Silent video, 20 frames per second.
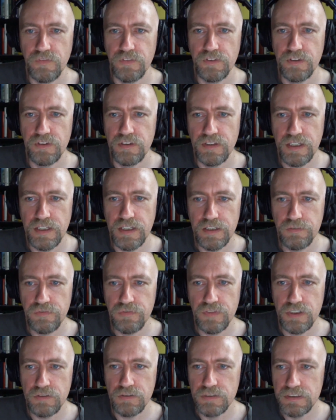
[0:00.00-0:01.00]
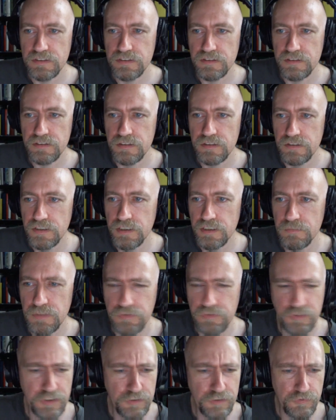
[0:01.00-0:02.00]
They founded the team, I
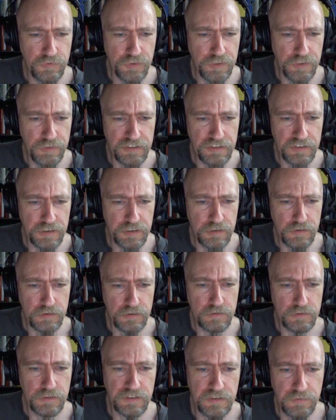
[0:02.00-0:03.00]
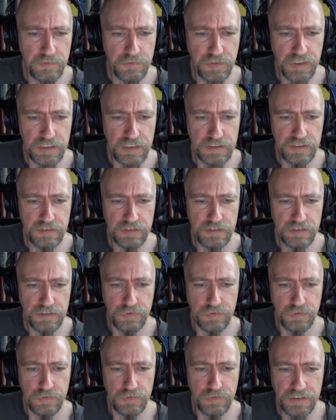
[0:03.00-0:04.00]
think, 3 weeks ago or something like this, or
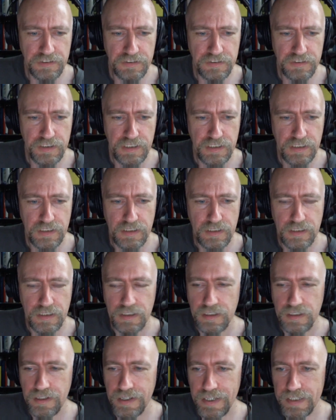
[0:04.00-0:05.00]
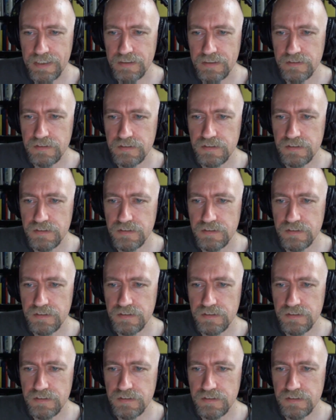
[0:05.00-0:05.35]
4 weeks. And the